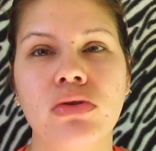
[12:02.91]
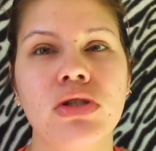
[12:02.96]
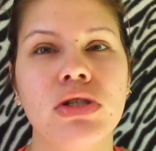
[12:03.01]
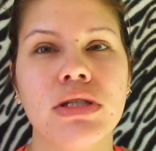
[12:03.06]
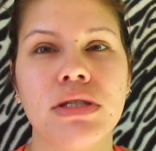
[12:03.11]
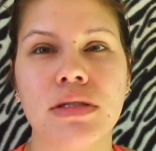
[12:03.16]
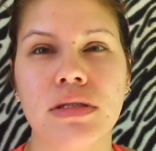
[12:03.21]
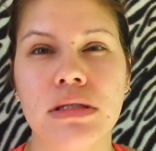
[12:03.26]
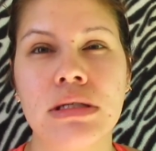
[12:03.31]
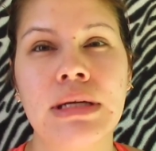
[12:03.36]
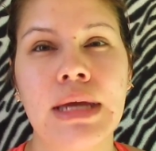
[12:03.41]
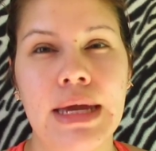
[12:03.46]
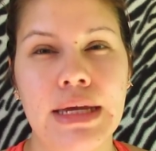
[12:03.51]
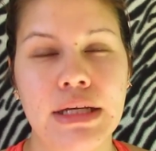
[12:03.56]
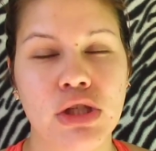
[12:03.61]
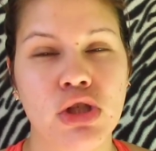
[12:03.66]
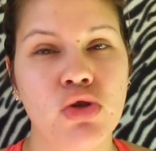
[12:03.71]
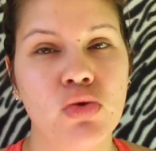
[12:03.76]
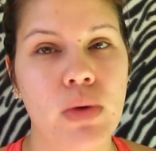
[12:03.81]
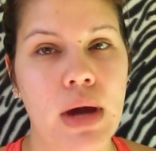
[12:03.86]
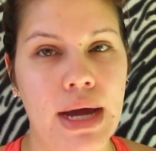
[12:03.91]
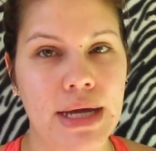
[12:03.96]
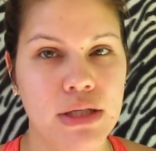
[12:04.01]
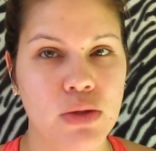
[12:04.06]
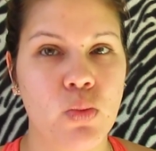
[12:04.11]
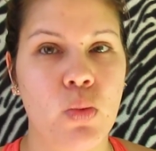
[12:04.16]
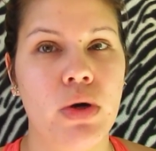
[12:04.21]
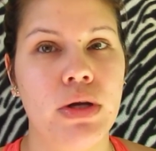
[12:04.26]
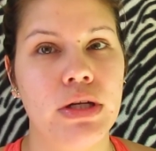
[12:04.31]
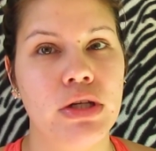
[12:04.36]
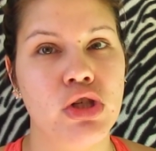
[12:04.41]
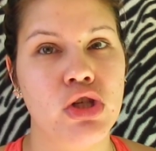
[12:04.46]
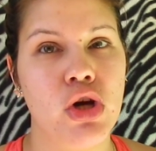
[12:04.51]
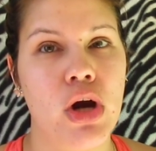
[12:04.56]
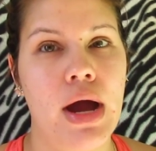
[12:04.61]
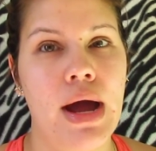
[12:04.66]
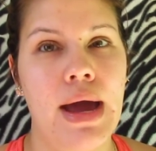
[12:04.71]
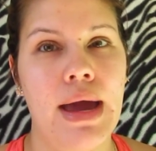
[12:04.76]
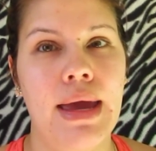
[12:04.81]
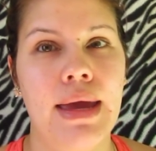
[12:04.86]
just in case you guys want to
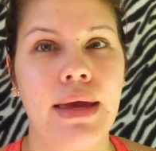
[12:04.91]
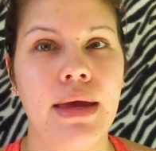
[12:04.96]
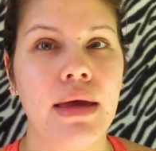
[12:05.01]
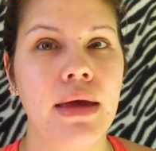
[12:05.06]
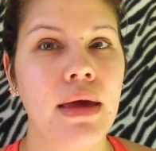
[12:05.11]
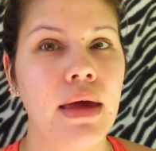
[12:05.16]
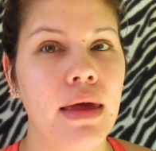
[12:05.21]
try